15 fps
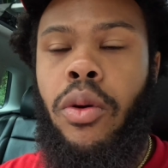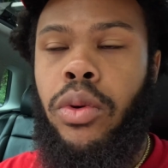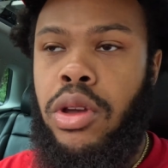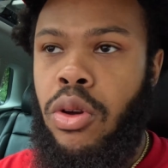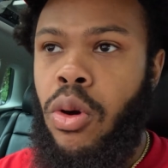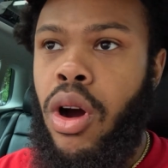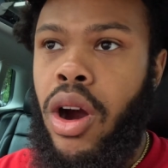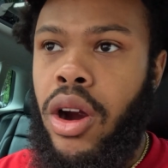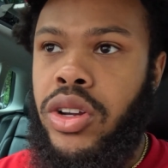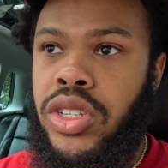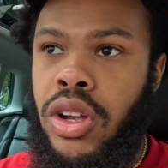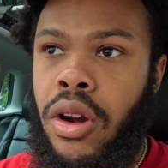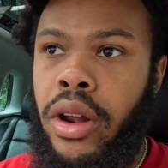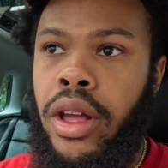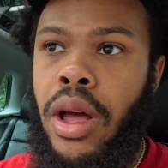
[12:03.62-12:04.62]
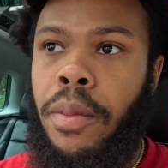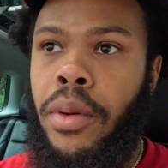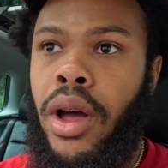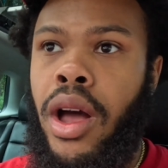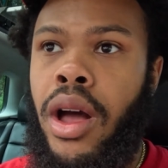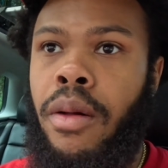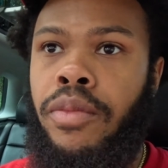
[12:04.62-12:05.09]
when you are starting up
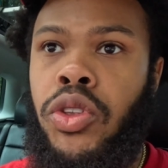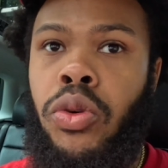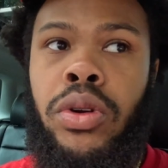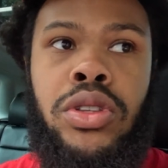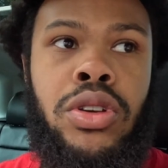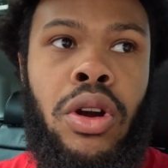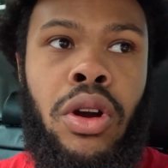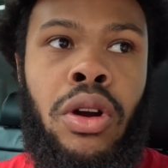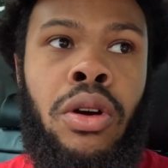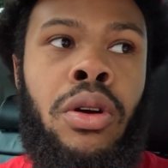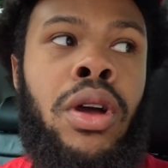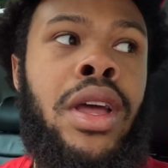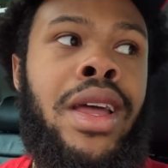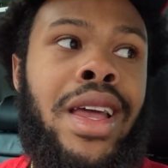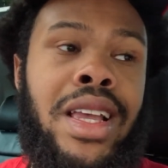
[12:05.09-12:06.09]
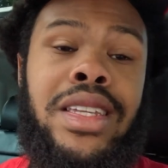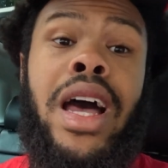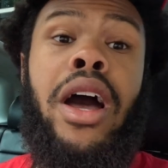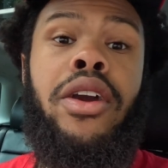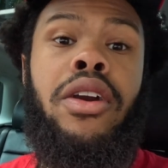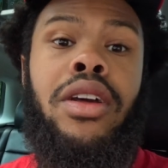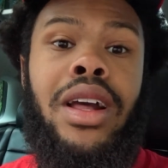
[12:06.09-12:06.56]
doing Turo, is
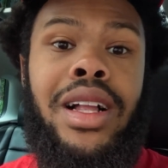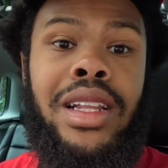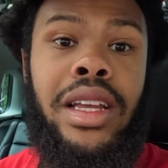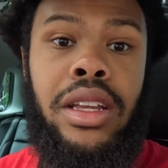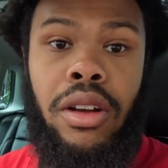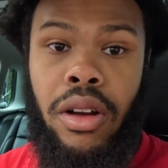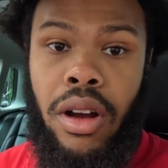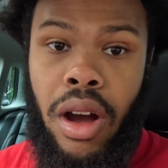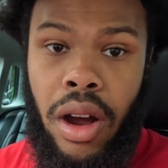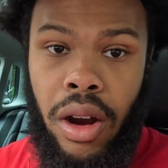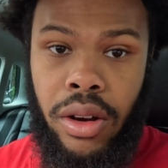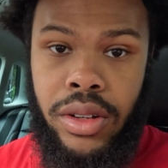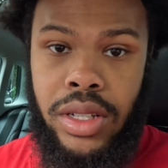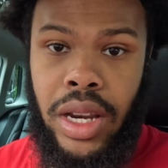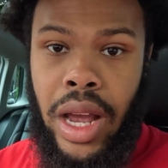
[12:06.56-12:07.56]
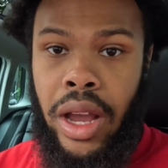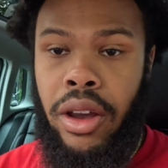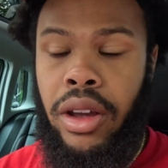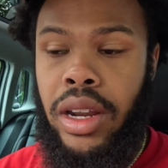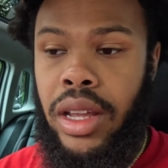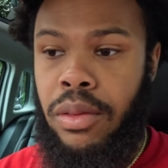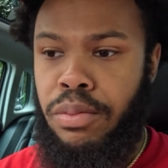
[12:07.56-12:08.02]
how you're going to clean your cars and how you're
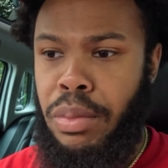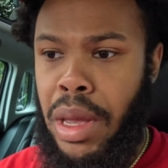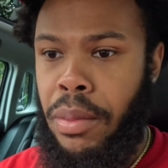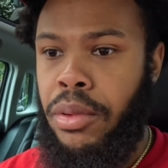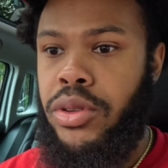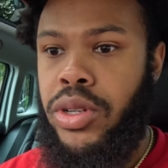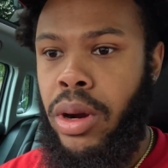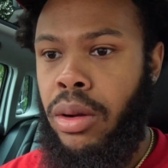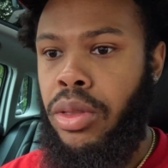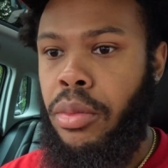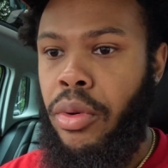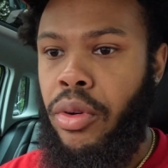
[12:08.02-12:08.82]
going to be able to turn them